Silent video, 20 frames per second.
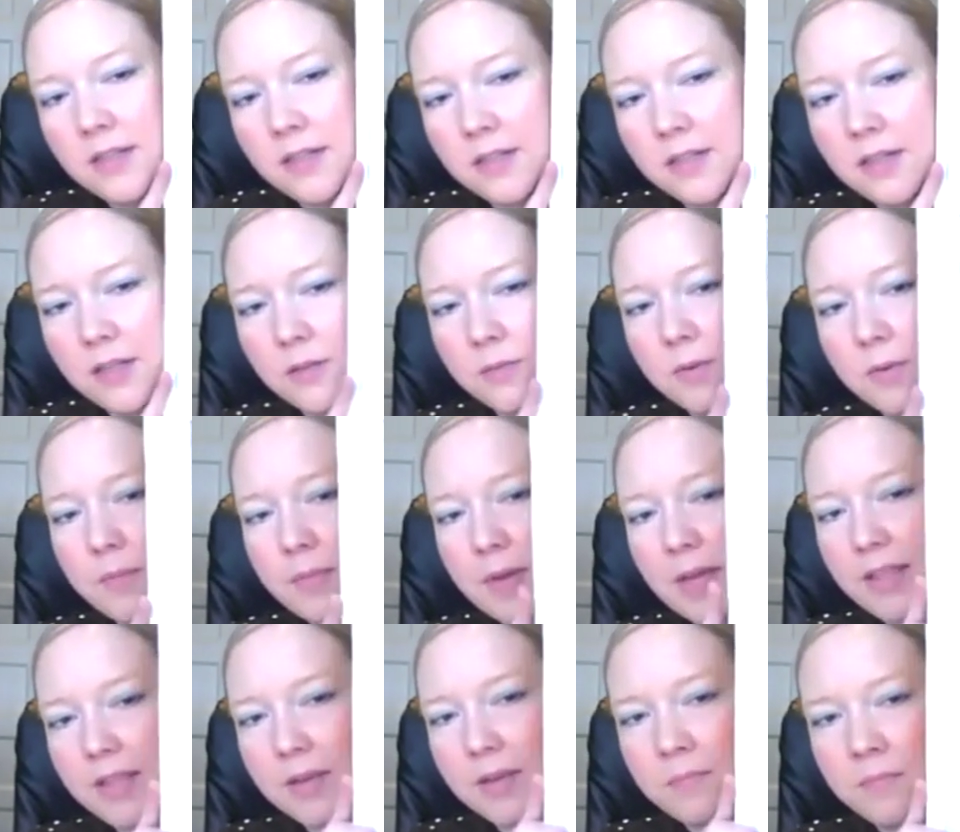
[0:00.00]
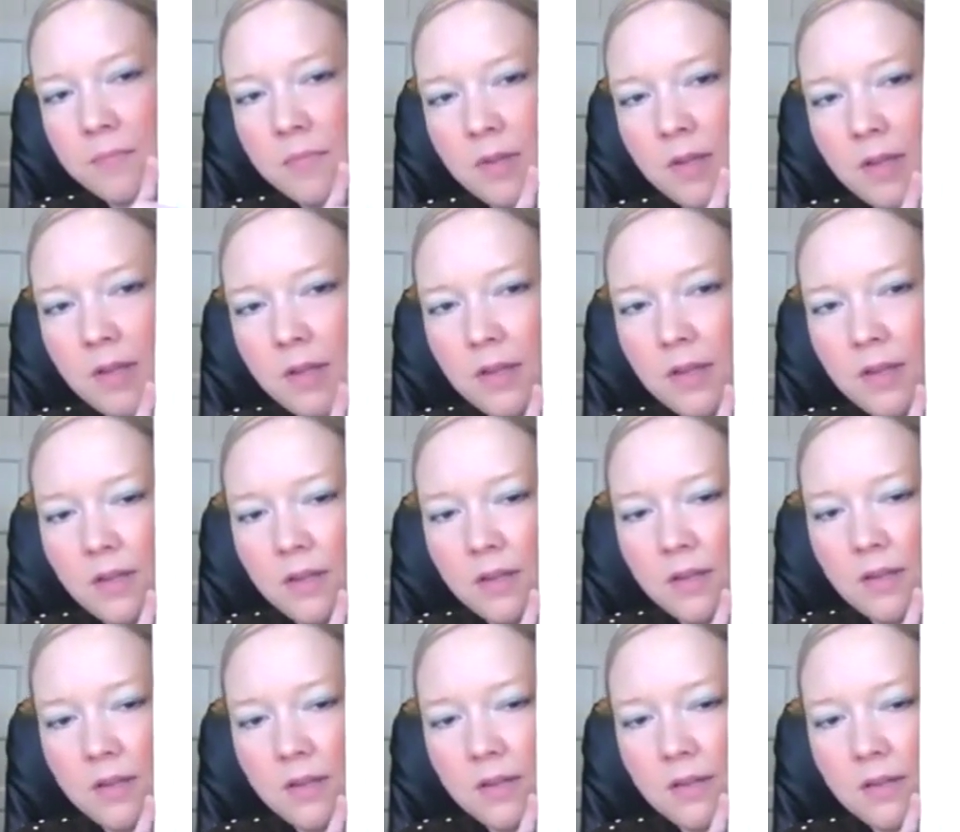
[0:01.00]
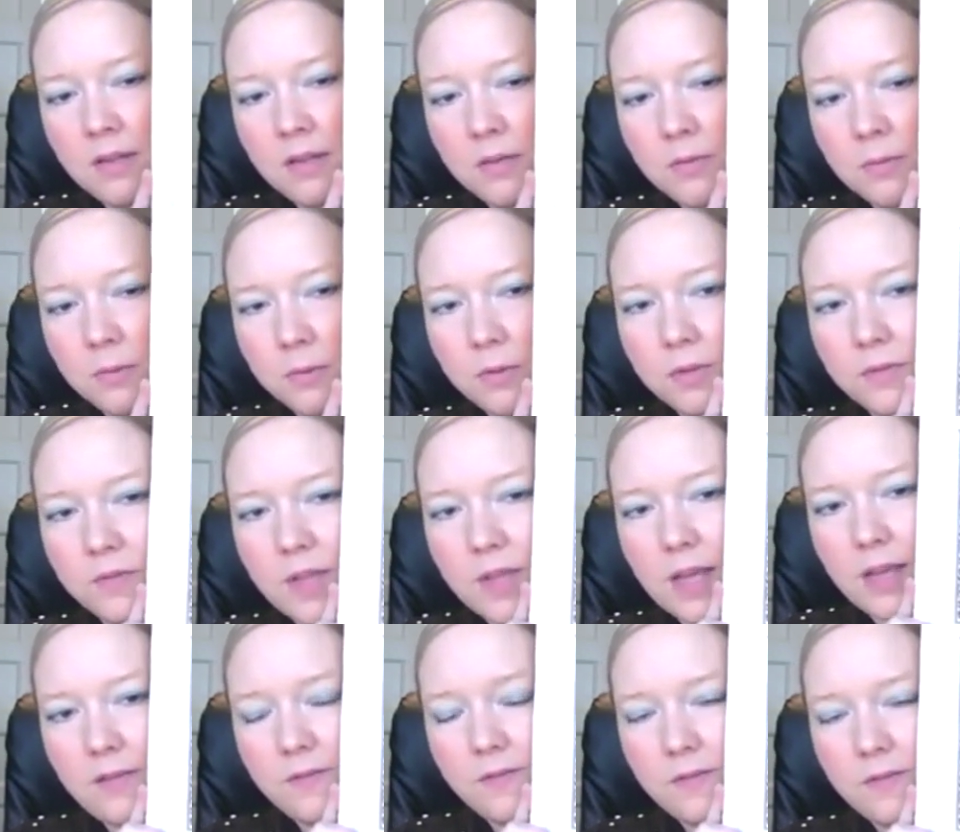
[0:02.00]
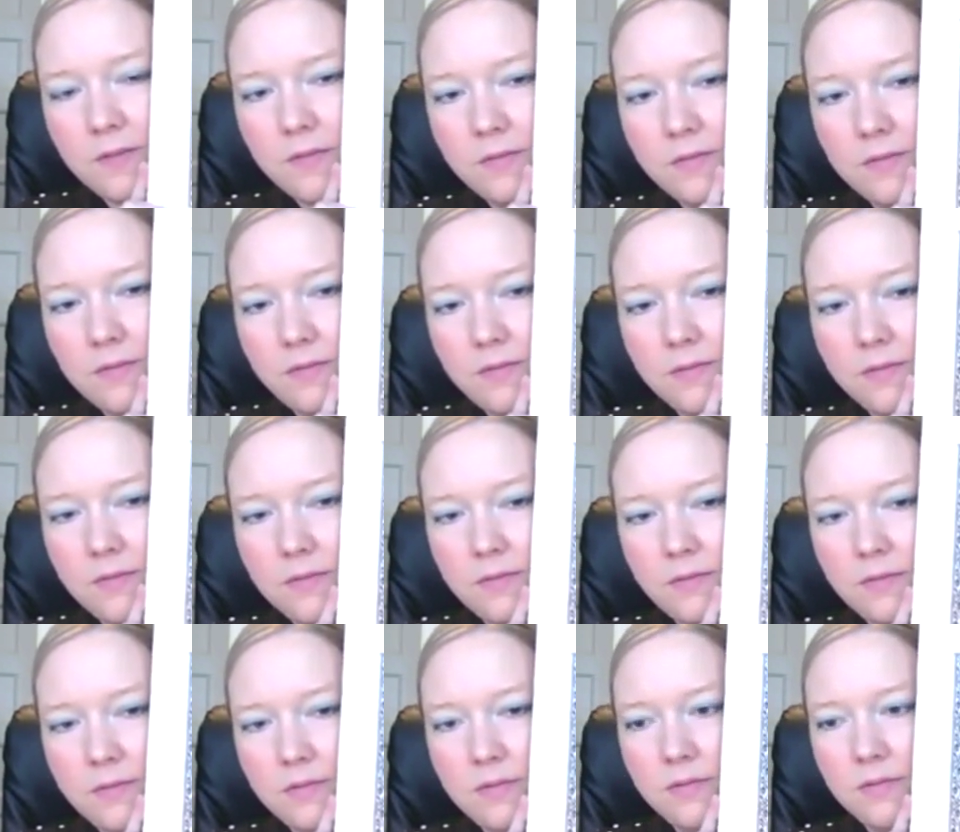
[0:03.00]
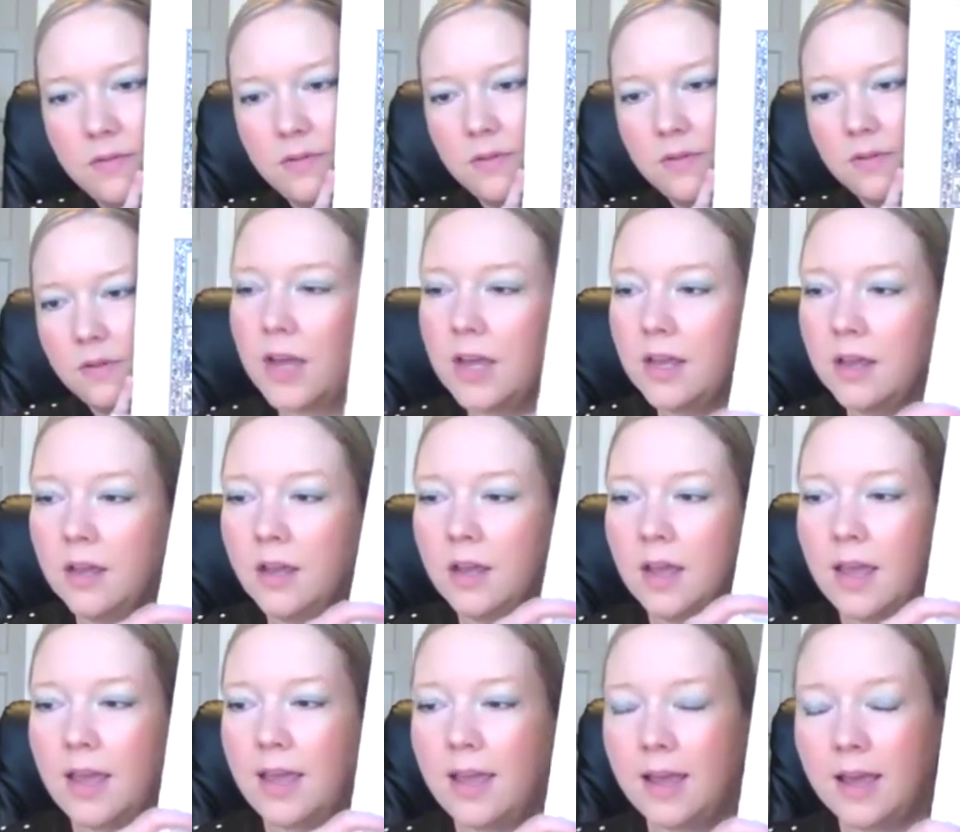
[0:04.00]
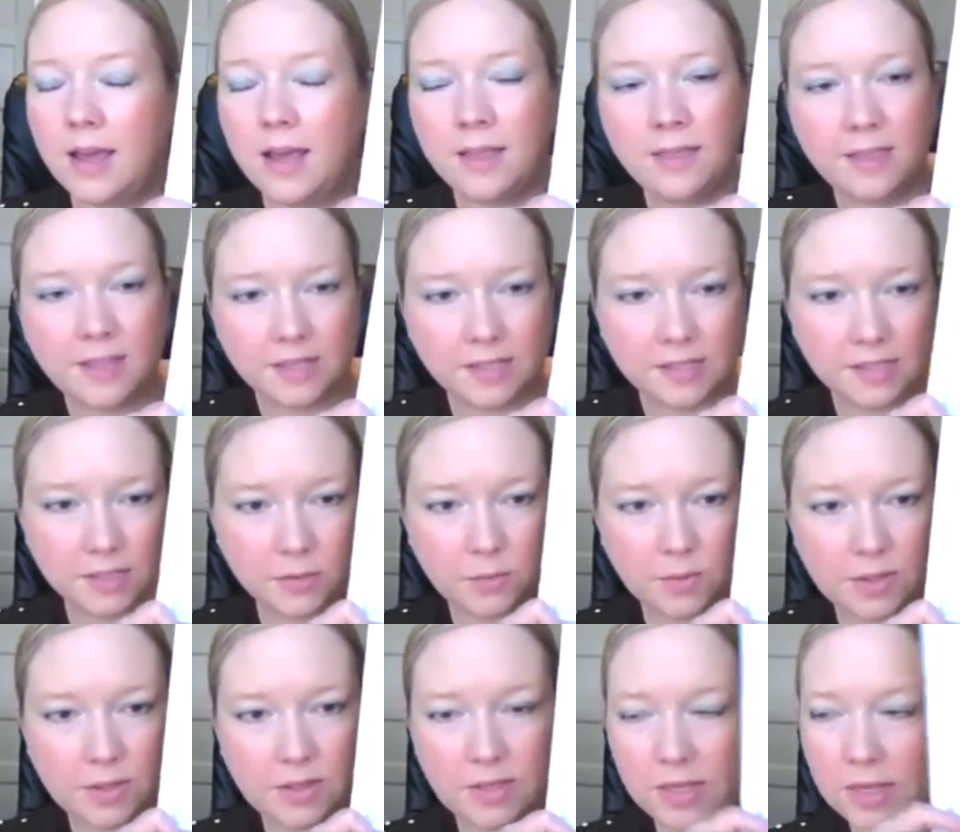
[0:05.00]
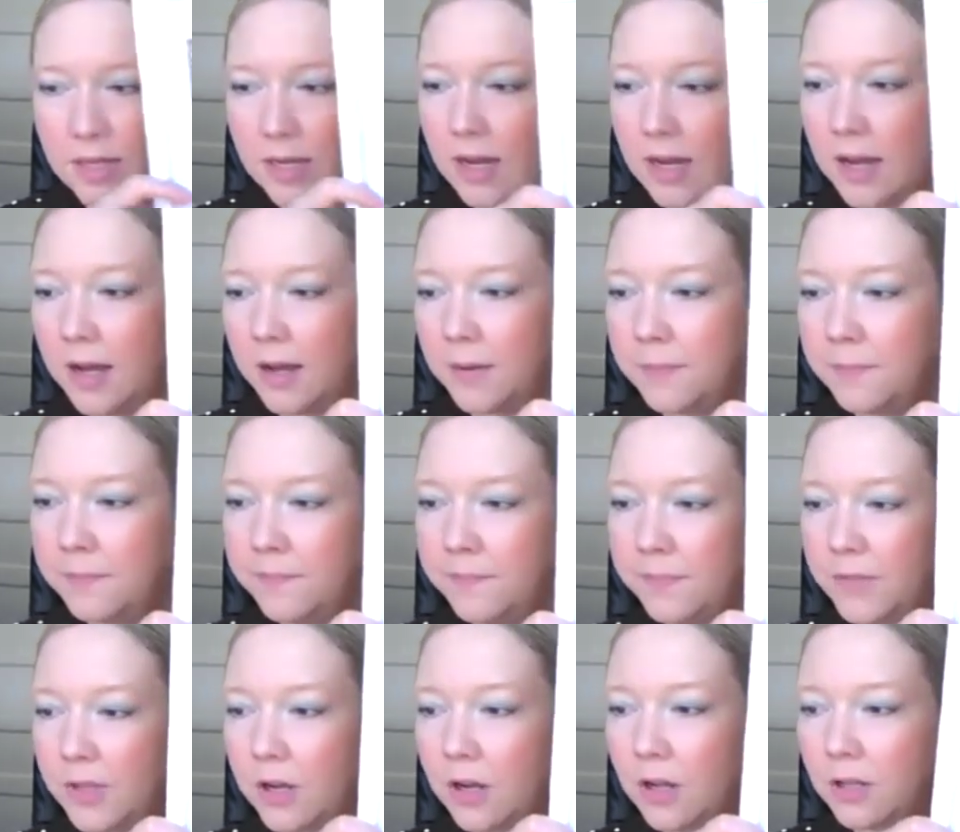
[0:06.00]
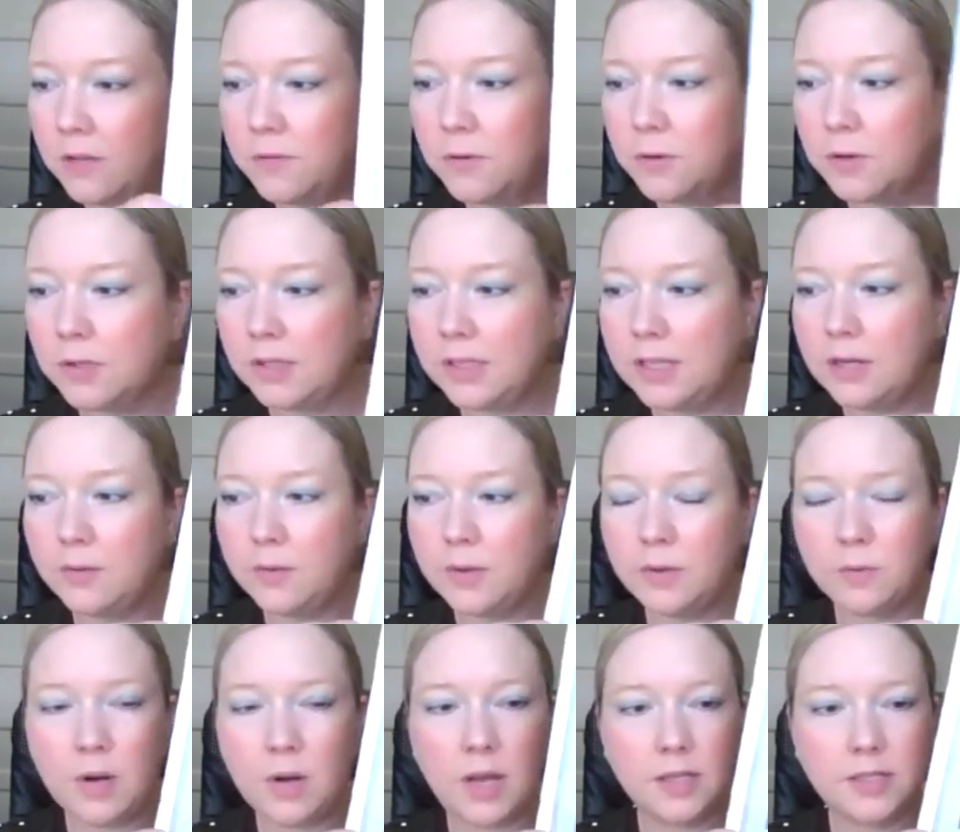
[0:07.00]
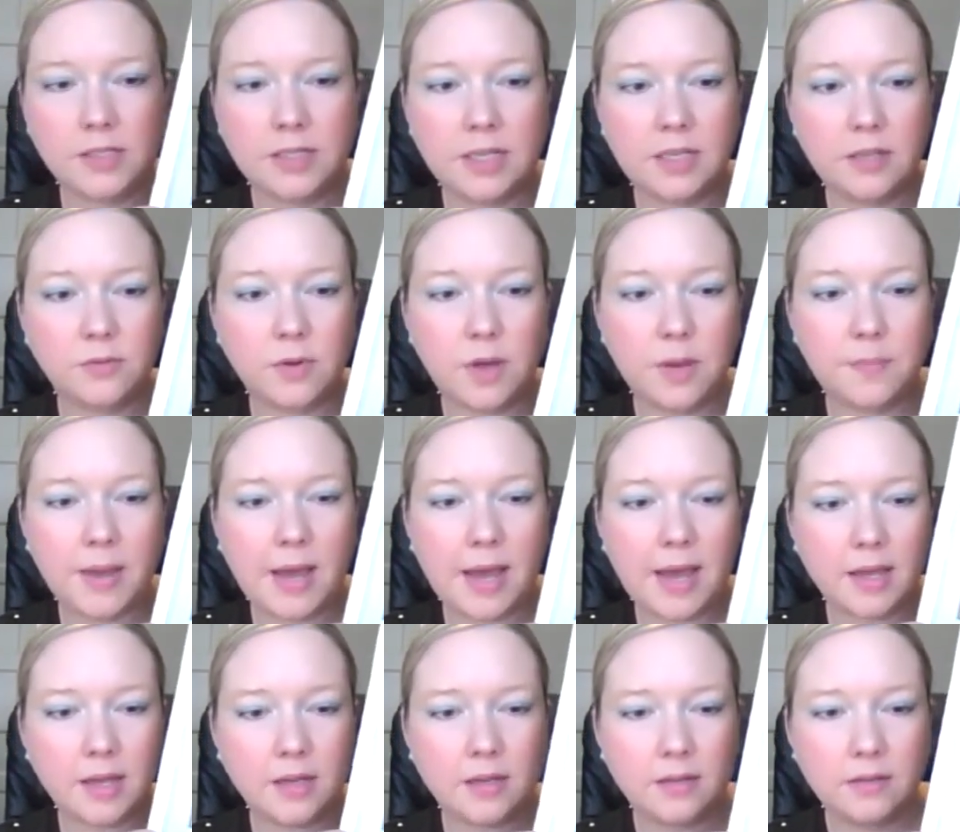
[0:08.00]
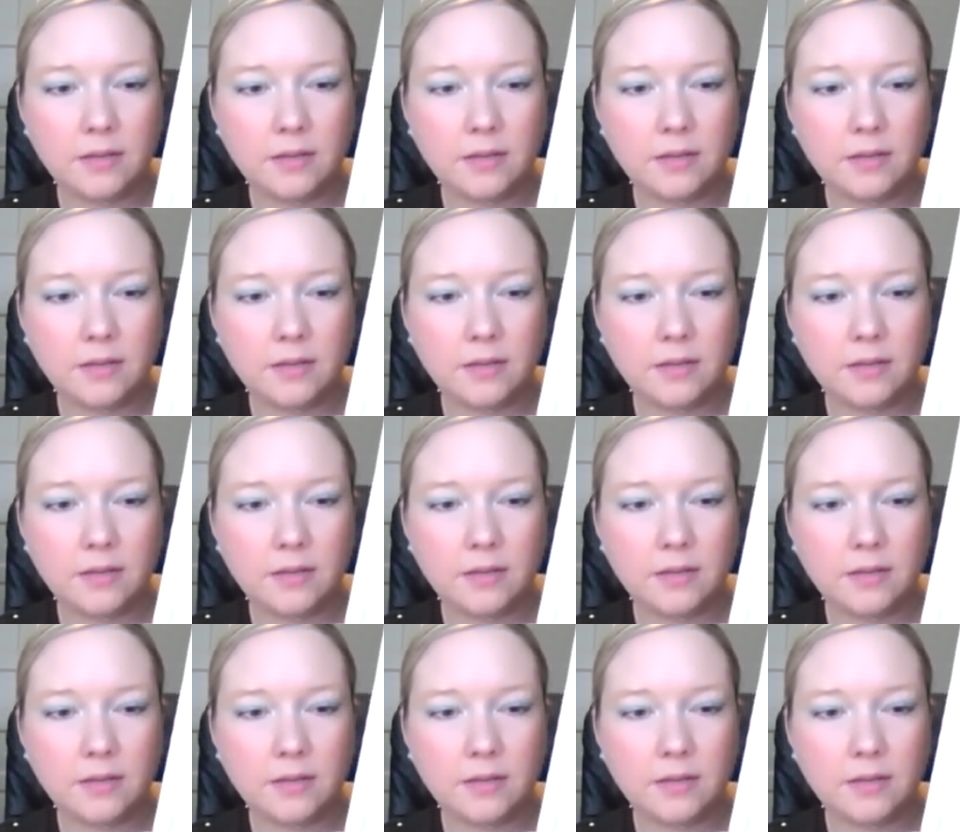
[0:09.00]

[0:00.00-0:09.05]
another one by them, Rule of Life. Okay, and this is with the Cauliflower, Leo, and Roxy thread pack.